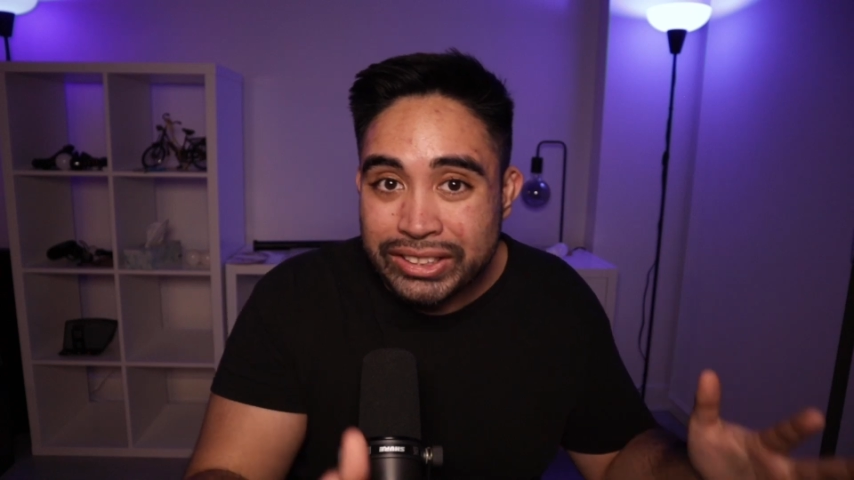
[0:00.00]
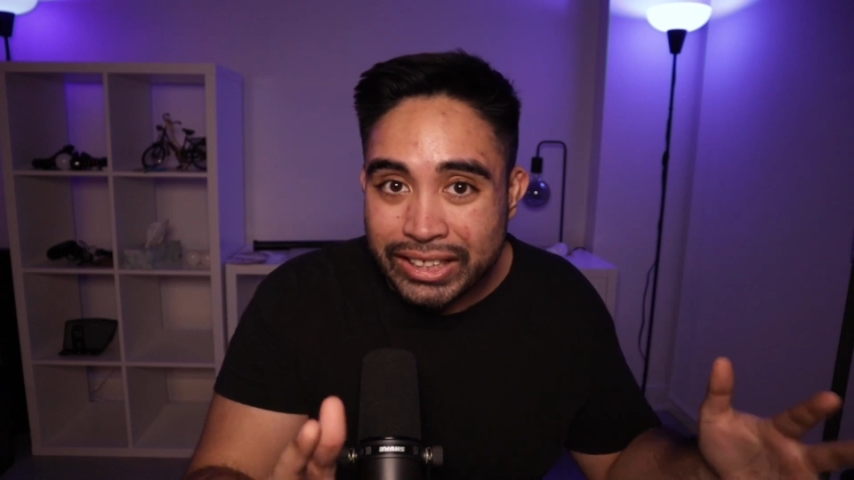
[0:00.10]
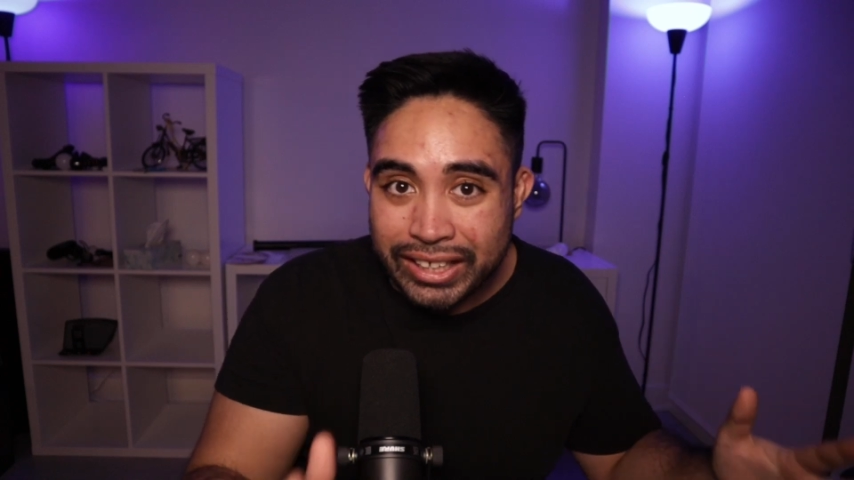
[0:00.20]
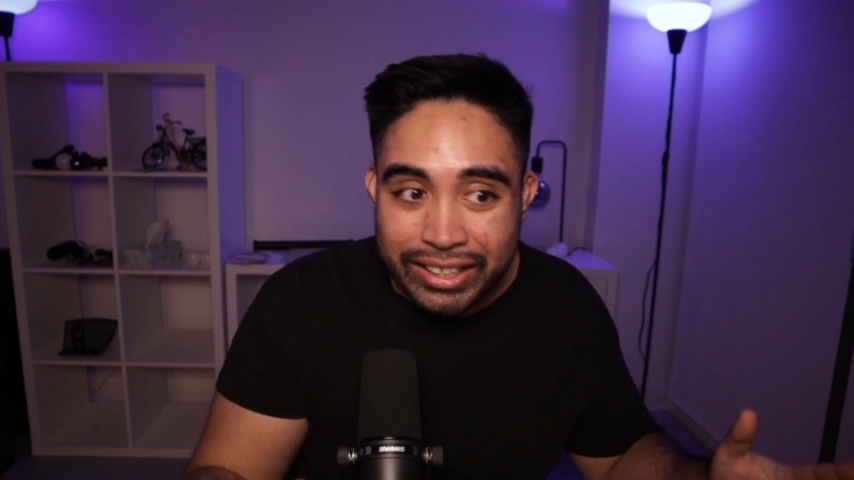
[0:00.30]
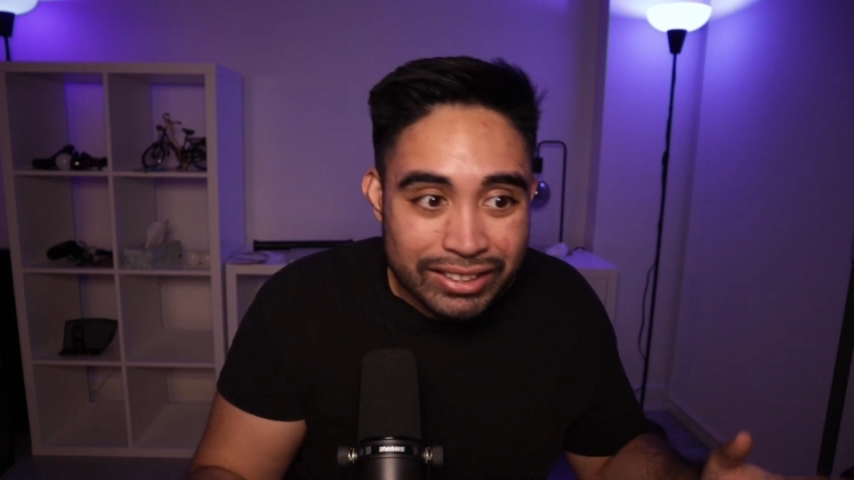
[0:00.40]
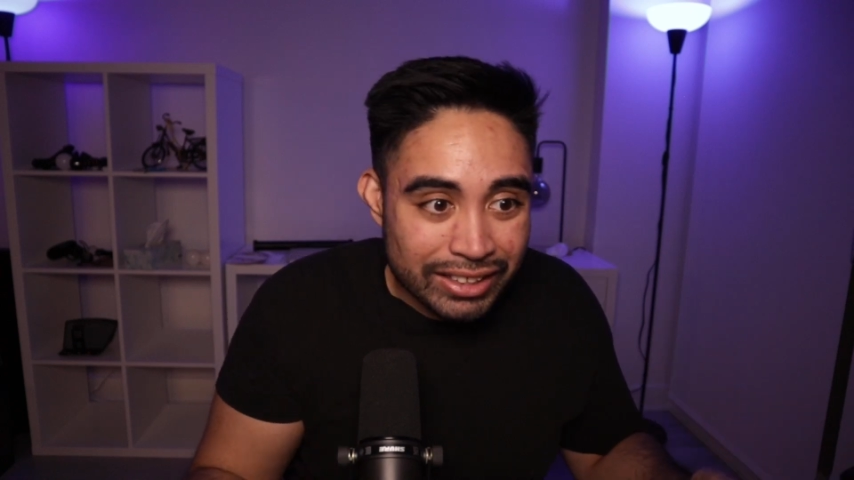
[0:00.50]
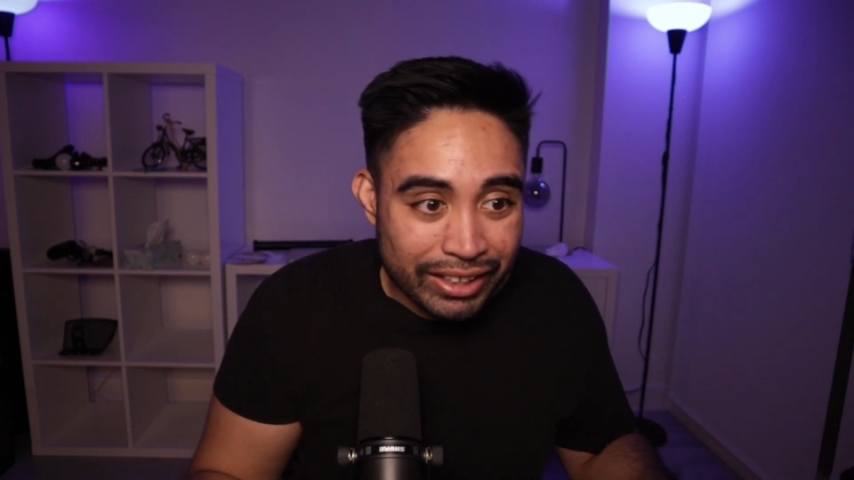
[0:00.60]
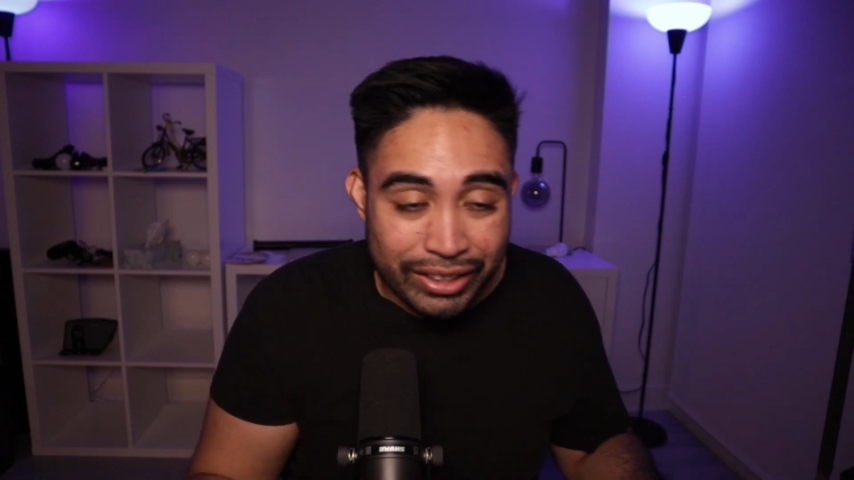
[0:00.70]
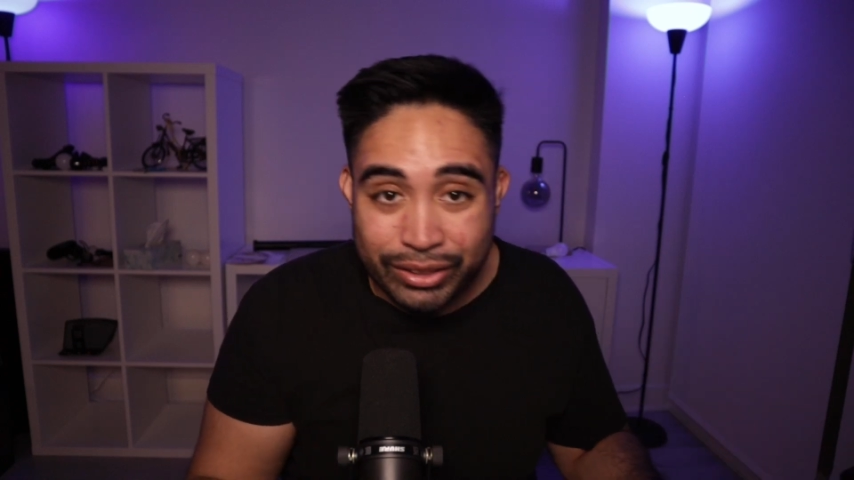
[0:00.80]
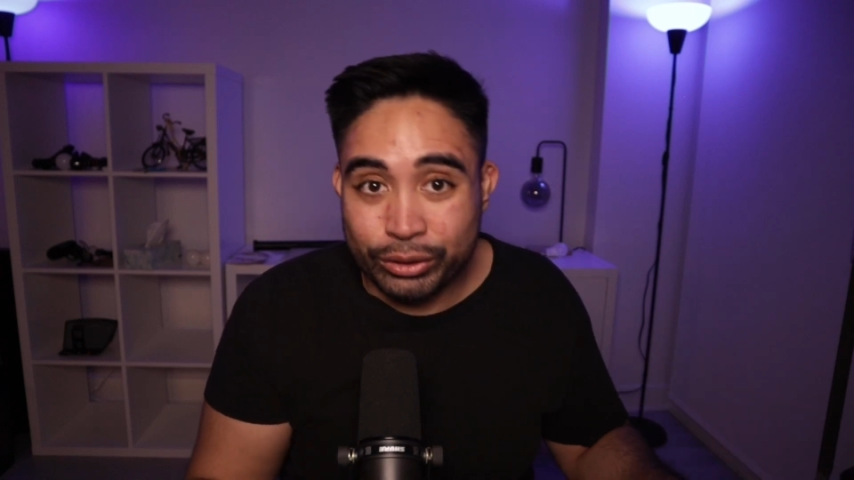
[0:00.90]
ideas that
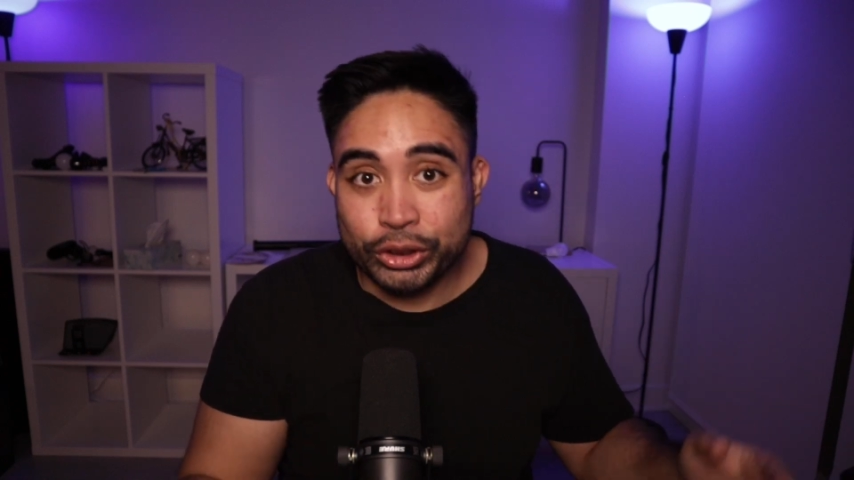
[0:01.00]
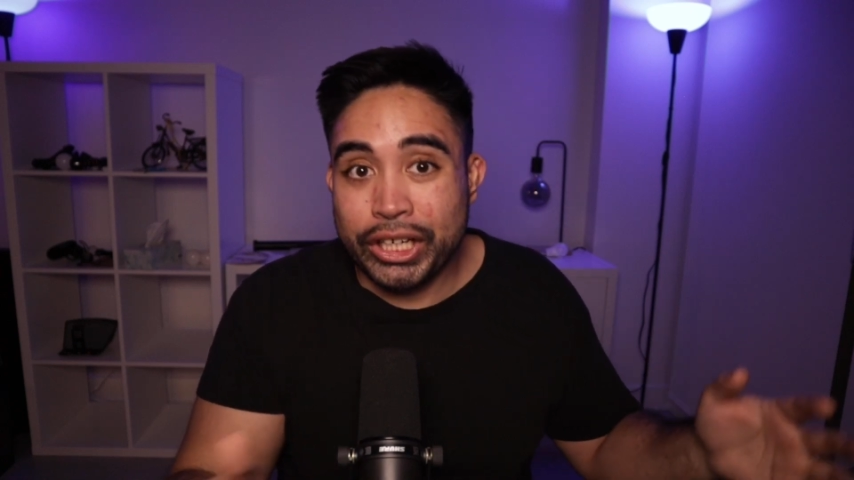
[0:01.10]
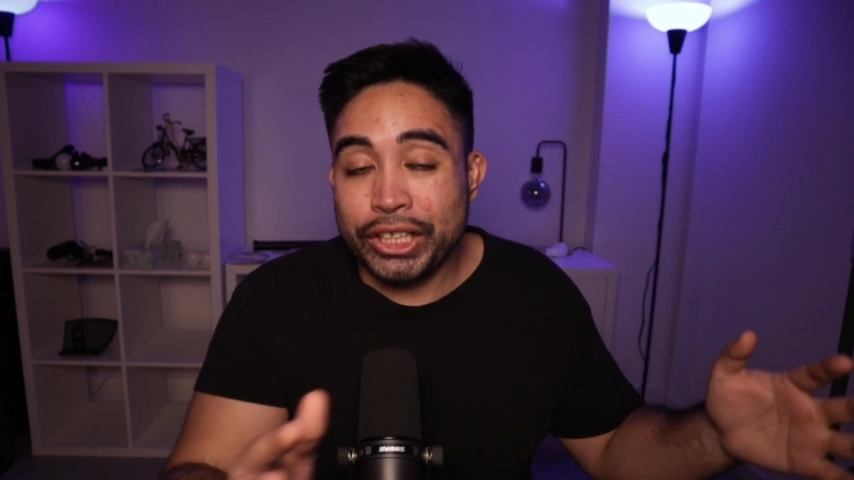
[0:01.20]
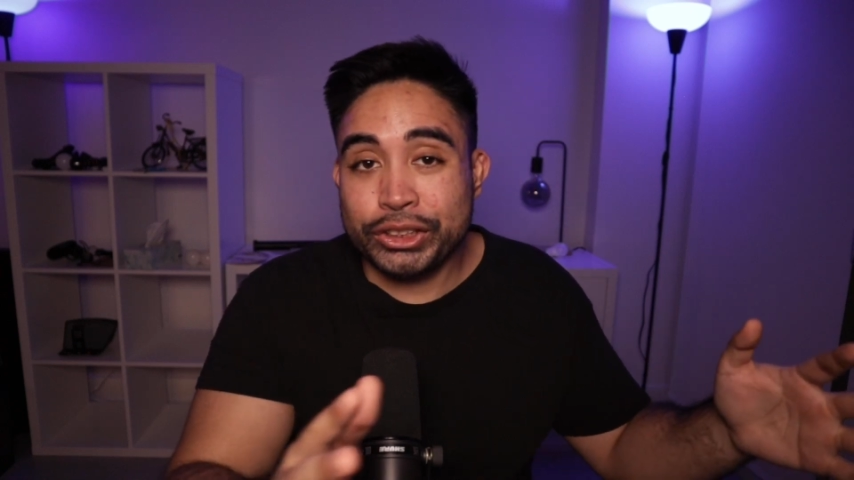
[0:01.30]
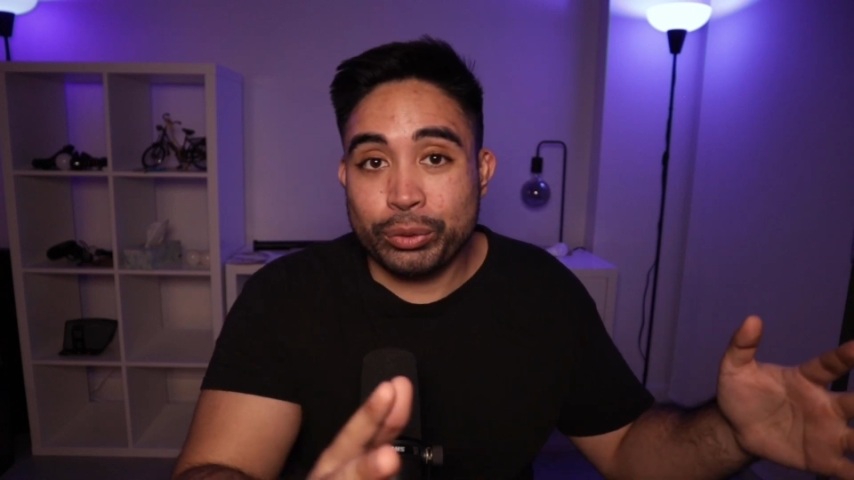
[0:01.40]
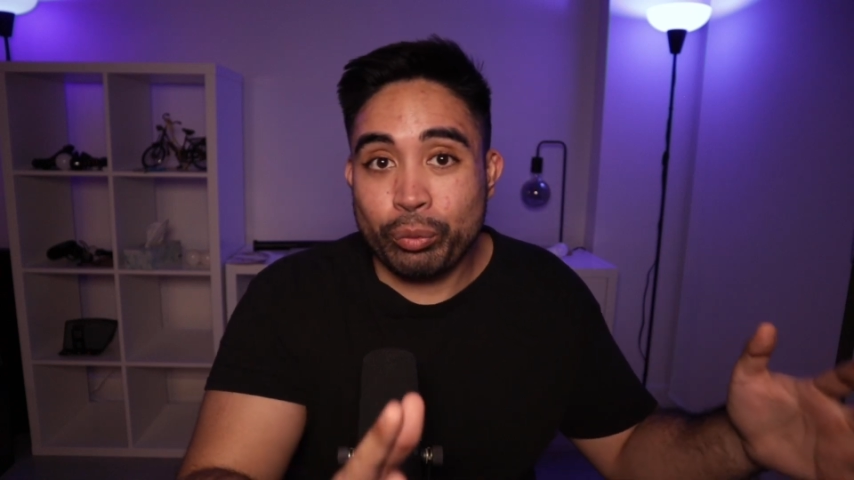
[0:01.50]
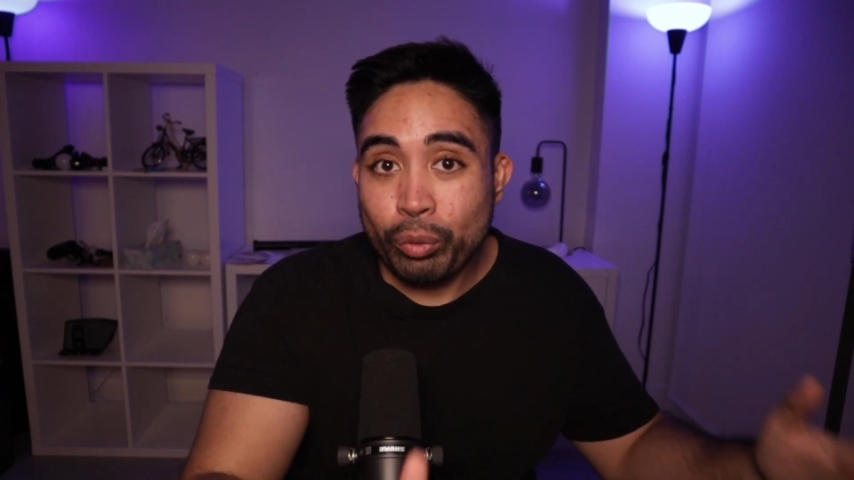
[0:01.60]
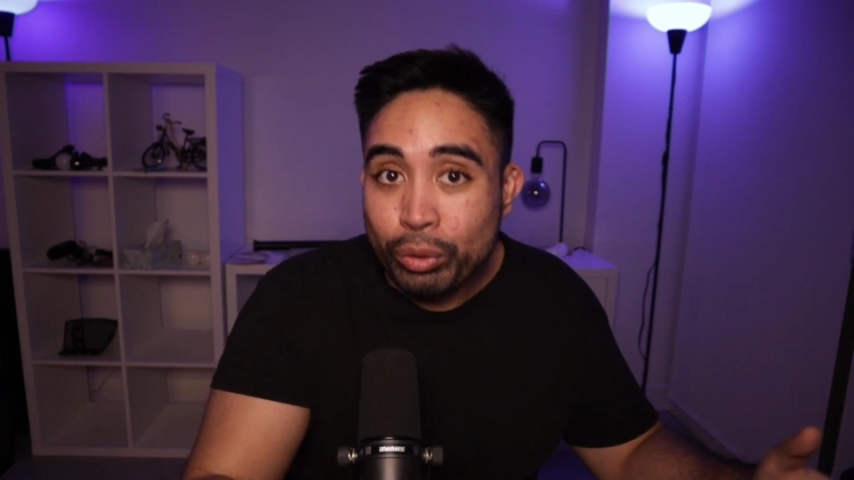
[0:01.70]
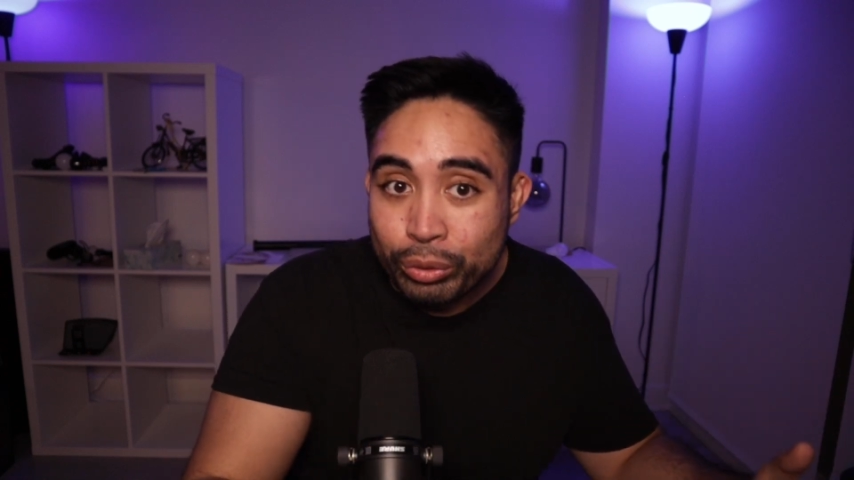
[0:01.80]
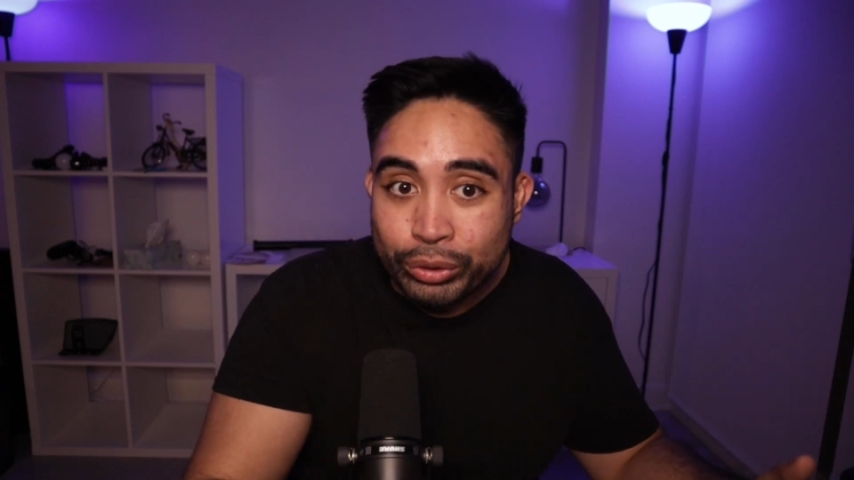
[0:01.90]
can either change the
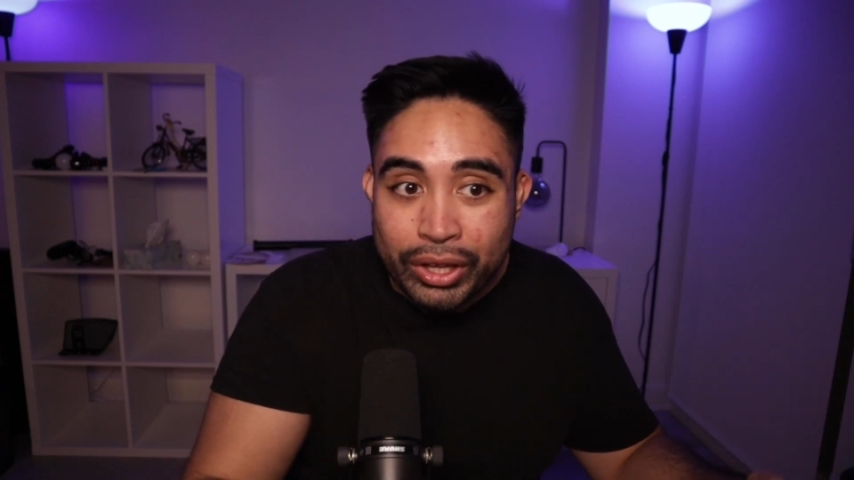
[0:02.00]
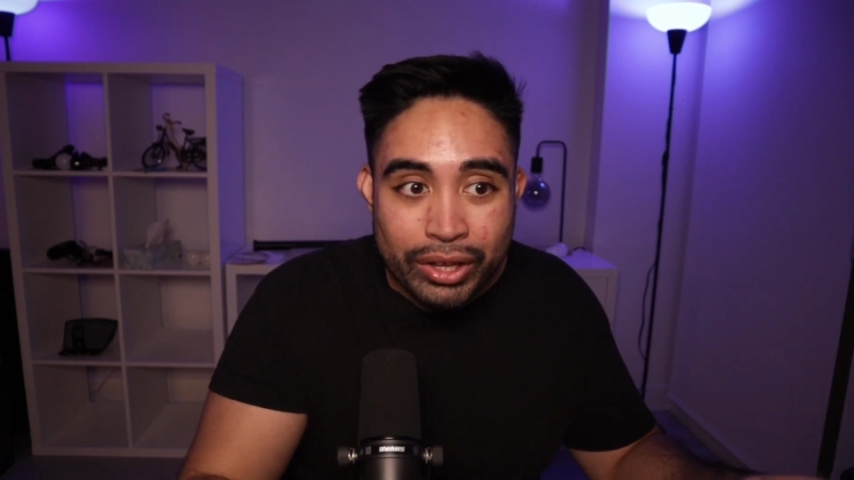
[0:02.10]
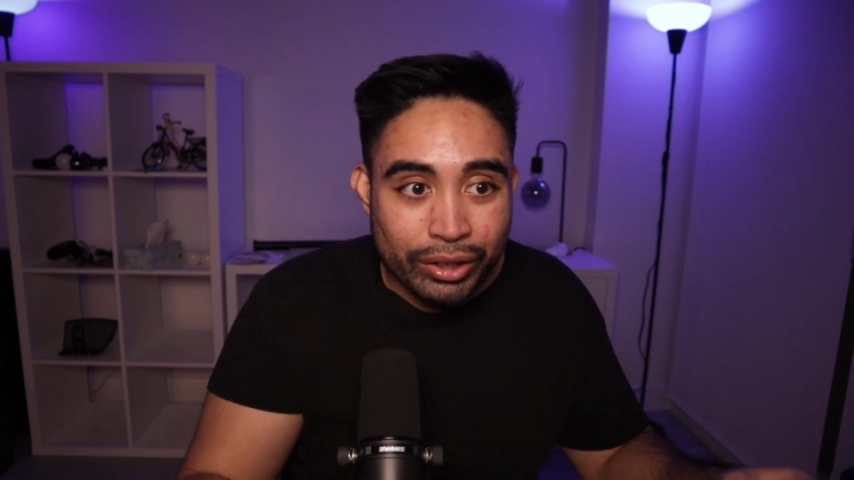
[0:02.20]
world,